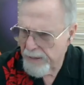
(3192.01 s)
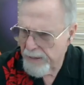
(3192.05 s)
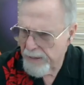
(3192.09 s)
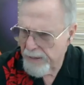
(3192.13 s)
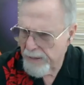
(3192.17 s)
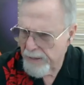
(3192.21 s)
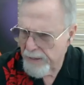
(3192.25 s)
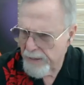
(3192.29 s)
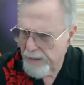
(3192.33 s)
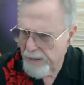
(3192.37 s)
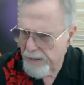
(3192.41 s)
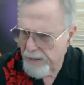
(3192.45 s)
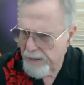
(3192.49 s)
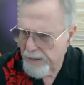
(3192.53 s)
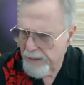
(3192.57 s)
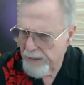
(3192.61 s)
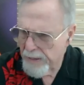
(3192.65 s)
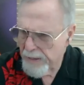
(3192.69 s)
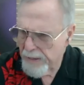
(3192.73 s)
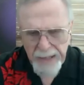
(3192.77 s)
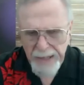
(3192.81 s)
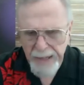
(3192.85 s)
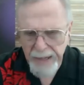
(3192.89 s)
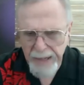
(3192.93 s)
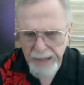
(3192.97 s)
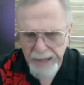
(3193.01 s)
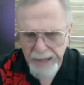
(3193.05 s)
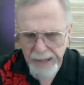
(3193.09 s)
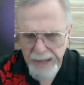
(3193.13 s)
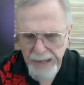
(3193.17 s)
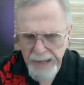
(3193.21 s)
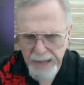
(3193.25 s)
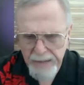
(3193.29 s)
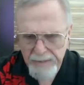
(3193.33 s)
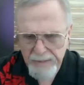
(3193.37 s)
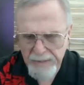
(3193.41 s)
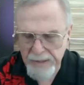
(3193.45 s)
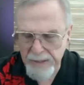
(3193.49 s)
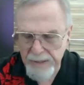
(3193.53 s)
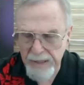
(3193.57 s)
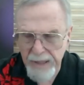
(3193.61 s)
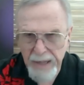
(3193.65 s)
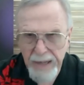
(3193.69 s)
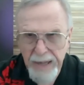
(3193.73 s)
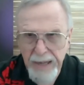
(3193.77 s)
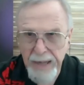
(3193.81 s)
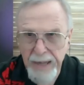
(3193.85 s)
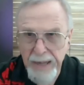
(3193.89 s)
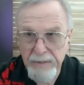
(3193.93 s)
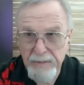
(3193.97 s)
No, I, I haven't.
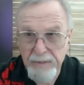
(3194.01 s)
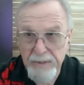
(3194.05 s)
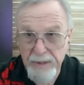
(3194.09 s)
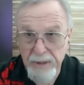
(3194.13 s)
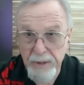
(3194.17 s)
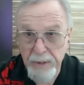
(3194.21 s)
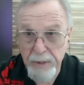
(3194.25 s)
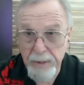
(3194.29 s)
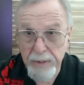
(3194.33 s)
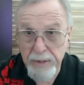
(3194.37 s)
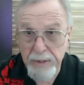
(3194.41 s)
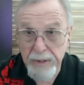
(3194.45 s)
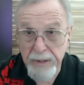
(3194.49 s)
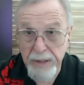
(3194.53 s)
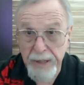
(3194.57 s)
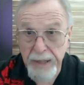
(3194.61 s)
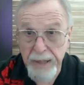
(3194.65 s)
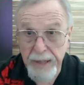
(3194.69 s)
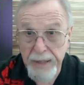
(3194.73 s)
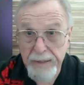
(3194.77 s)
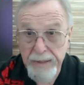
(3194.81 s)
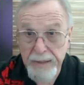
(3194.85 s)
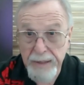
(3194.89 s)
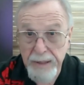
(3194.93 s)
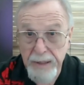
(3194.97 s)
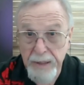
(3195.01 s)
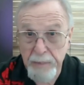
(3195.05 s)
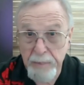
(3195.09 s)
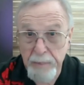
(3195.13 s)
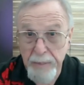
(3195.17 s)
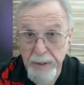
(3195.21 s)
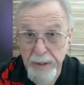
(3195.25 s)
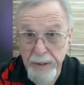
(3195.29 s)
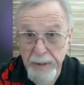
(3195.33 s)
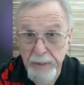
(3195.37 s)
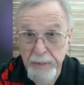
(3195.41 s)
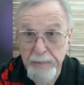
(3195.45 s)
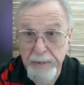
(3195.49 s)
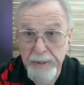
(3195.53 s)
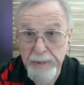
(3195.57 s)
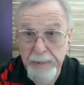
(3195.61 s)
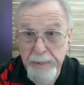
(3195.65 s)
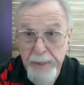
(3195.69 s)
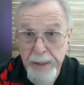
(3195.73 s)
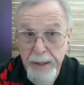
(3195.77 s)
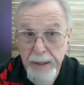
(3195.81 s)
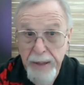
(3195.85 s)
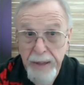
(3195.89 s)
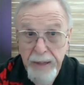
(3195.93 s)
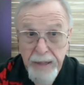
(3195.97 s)
I haven't heard of that. An impairment,
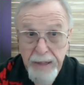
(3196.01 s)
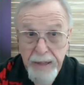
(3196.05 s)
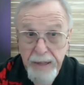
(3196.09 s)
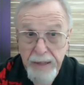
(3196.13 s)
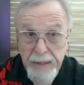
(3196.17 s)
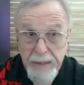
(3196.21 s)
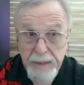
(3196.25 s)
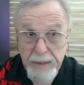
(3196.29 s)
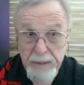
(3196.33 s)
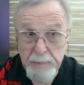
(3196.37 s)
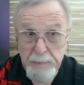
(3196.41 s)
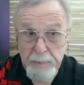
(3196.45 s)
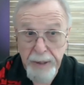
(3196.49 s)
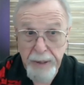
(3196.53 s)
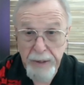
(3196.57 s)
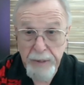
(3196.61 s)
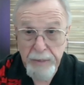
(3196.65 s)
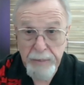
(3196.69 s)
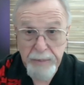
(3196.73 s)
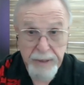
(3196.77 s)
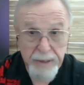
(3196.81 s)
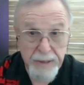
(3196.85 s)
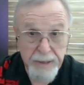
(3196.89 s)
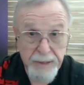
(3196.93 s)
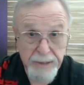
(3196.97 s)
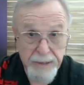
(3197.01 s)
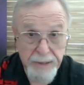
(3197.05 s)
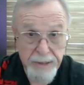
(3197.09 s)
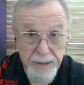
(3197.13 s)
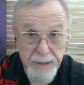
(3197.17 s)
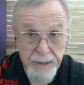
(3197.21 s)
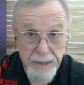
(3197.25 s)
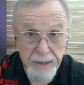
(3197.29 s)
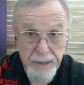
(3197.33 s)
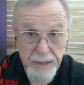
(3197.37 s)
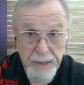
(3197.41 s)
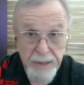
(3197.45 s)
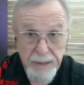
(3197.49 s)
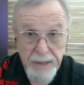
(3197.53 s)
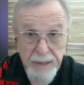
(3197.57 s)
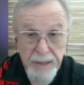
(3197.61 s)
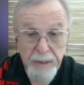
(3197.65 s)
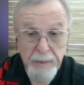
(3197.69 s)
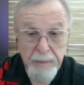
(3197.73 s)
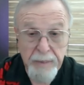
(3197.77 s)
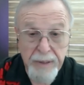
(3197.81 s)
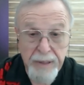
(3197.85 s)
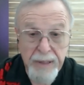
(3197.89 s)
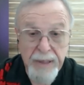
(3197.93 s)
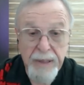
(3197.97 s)
impairment isn't,
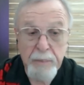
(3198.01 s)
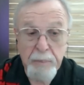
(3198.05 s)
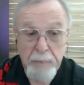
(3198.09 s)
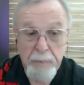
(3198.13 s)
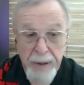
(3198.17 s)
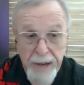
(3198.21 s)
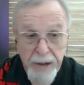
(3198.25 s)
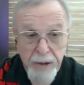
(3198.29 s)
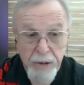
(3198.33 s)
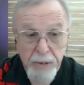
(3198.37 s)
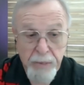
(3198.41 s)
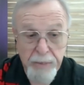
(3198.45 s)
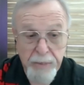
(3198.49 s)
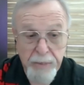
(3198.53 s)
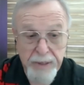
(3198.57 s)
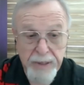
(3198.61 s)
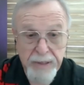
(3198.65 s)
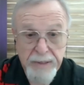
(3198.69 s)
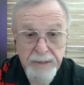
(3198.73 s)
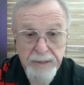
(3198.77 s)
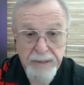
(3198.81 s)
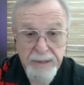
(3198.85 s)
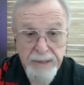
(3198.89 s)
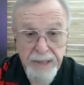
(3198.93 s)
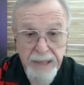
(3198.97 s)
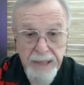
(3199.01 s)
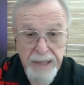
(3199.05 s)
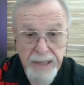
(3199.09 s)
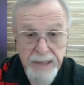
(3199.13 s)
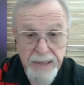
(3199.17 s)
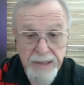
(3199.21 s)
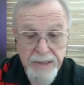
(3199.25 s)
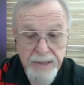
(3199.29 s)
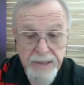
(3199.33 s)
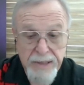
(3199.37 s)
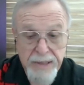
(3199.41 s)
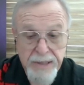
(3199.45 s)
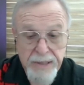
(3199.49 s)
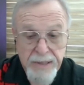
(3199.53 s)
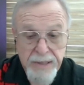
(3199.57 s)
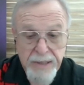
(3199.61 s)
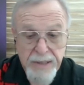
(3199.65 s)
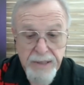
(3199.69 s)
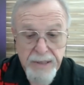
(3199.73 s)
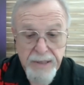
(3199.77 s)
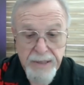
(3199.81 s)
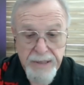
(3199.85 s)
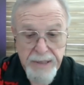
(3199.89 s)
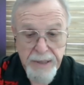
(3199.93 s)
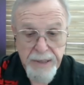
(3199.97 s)
an impairment is
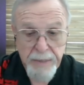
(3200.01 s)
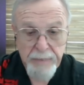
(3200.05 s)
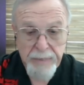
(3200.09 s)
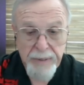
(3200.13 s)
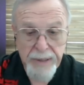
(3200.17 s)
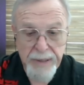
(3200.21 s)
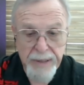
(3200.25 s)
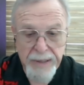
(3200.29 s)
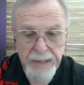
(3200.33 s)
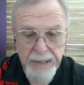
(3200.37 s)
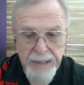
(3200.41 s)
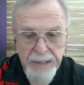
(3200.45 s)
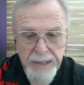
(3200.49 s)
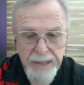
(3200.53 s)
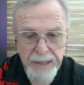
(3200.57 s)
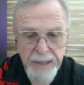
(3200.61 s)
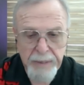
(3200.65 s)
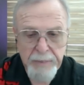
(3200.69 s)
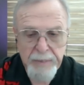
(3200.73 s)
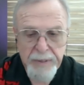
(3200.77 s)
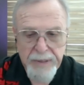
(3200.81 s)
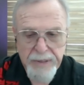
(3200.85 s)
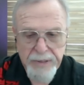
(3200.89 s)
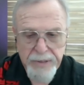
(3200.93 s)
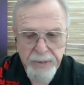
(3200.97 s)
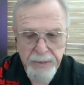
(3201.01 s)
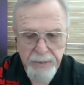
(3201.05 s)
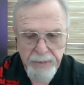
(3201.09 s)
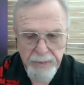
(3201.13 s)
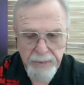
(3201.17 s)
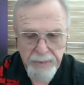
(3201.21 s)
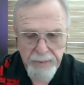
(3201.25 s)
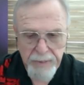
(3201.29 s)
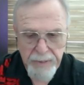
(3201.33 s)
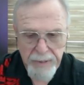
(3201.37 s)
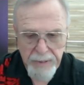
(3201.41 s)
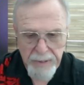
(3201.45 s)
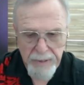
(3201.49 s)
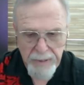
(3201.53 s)
something that limits your